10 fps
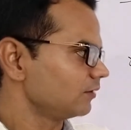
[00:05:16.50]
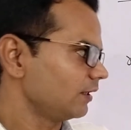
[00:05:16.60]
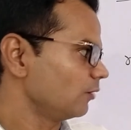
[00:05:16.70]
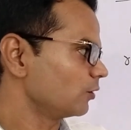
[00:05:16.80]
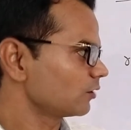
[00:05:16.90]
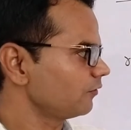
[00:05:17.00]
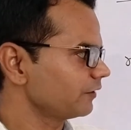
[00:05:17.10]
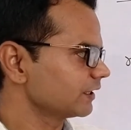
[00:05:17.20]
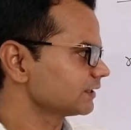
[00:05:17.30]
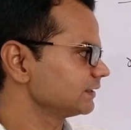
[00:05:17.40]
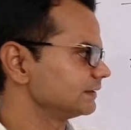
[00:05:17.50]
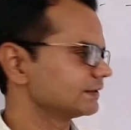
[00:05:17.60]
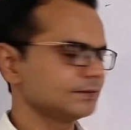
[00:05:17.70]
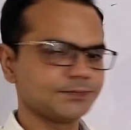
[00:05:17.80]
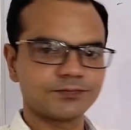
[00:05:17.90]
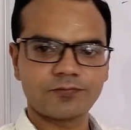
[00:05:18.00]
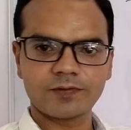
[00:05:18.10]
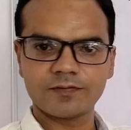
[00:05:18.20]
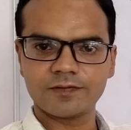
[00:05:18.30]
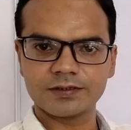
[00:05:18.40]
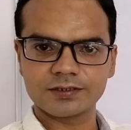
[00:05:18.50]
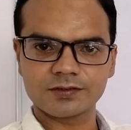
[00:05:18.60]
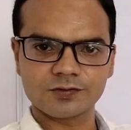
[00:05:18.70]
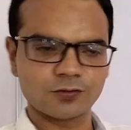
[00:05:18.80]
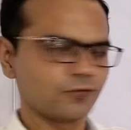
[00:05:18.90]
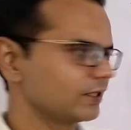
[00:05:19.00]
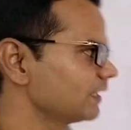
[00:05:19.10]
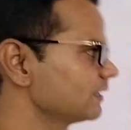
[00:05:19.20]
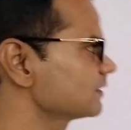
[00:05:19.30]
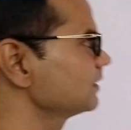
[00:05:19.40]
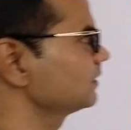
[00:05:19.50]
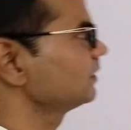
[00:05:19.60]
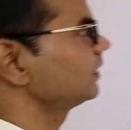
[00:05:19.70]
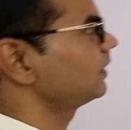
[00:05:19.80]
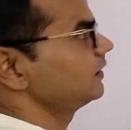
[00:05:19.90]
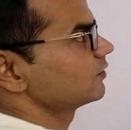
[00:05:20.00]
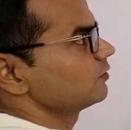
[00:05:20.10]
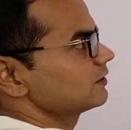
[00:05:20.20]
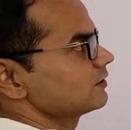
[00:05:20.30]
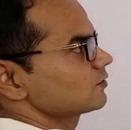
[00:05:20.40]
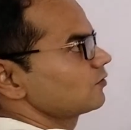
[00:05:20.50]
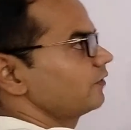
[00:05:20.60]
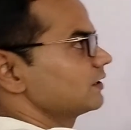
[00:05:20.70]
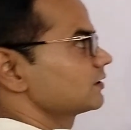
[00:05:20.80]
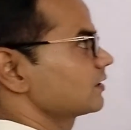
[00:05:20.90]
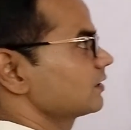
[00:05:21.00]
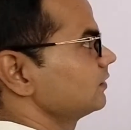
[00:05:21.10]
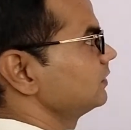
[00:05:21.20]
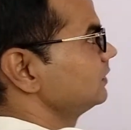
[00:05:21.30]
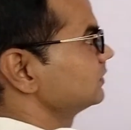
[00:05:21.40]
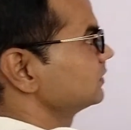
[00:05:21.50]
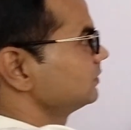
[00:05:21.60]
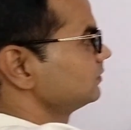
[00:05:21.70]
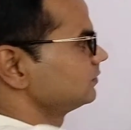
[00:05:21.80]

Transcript: Order of reaction is first. So we can say hydrolysis of ester is a